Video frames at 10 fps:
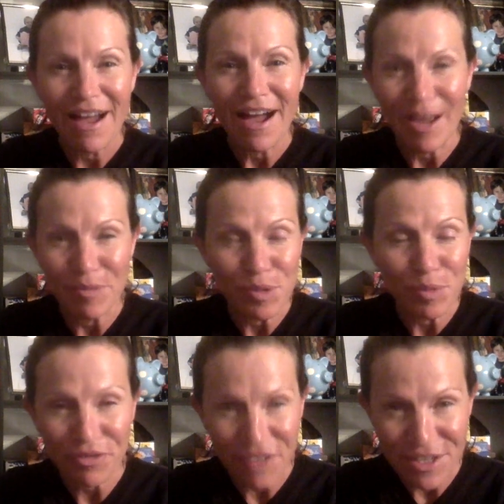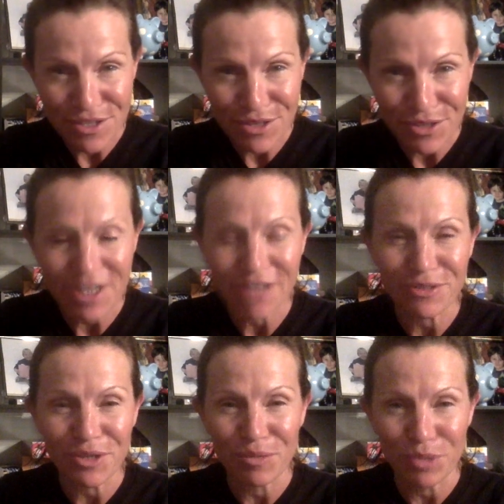I'm your professor, Dr.
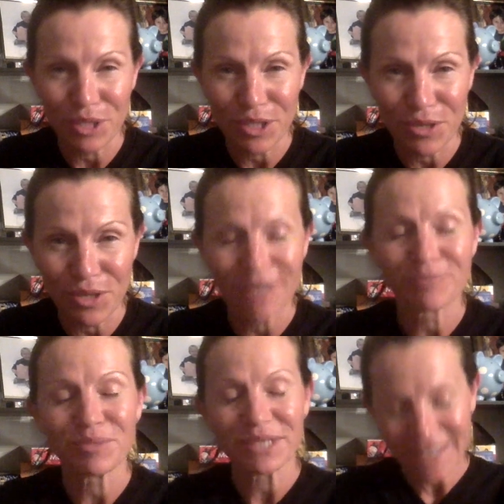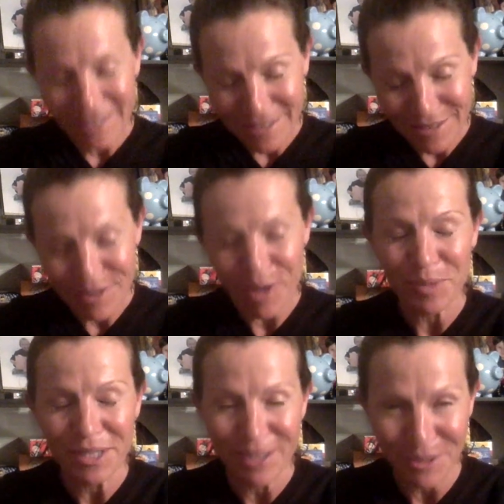Kimberly Green. Please call
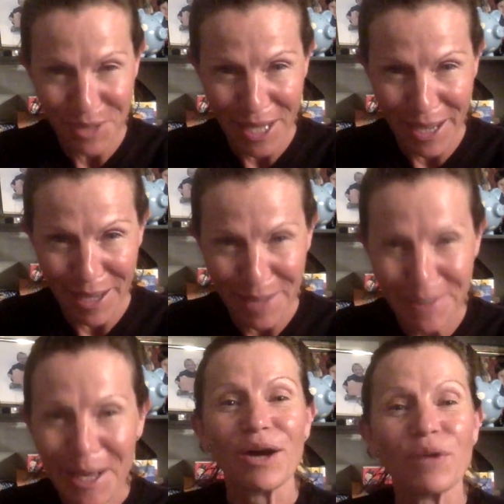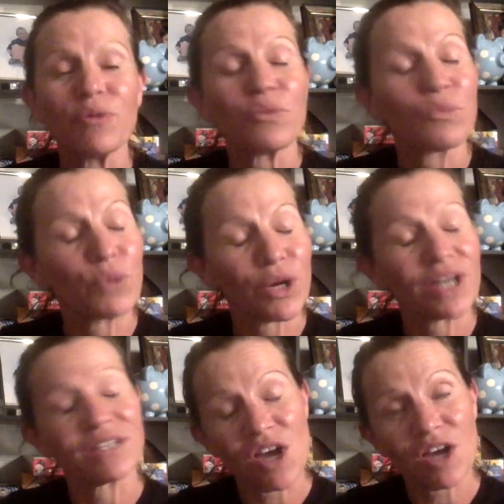me Dr. K. We're going
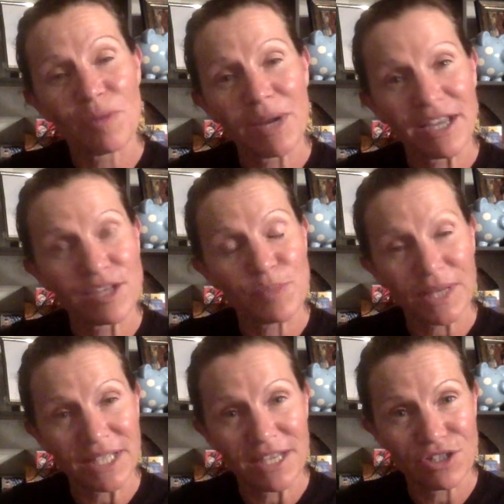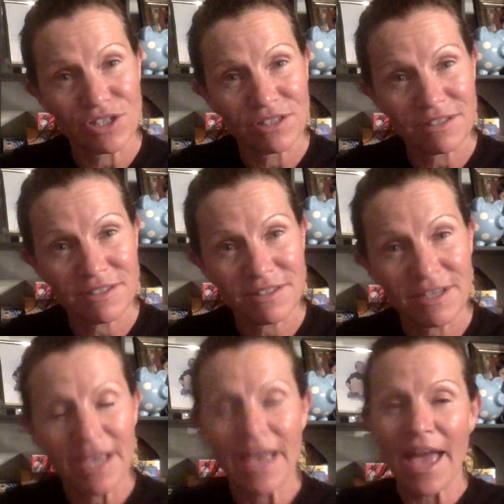to talk about expectations
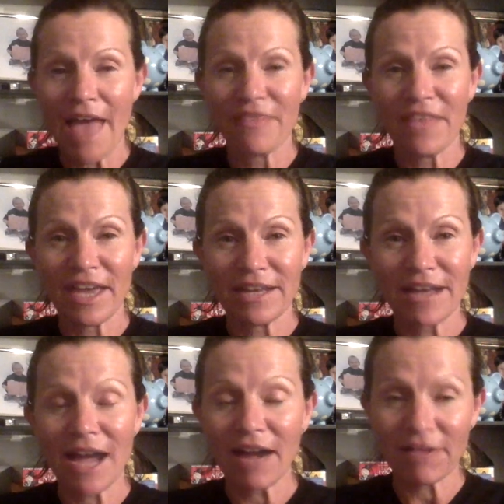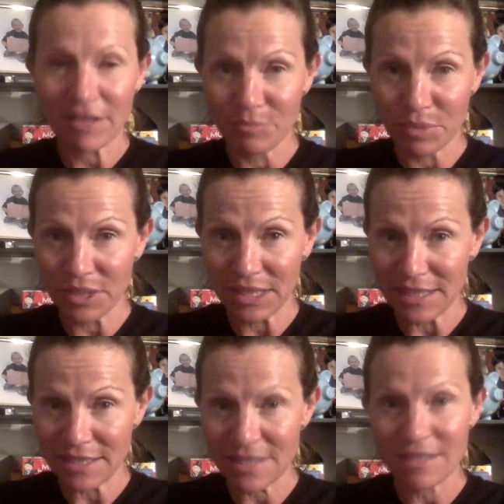and then how to
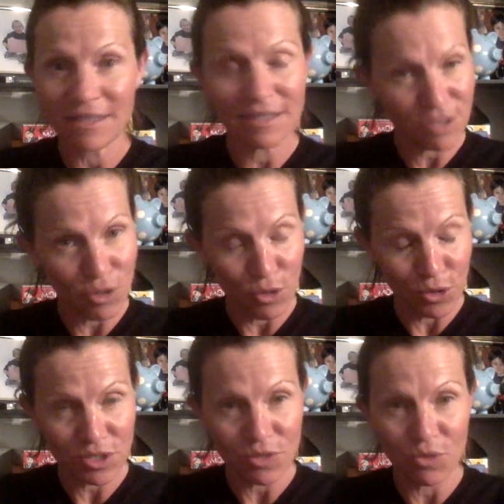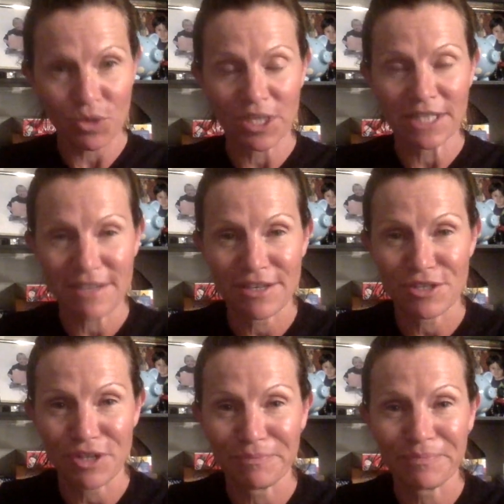complete this course
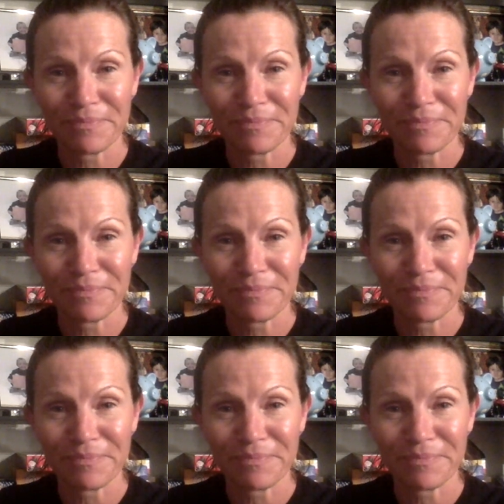orientation.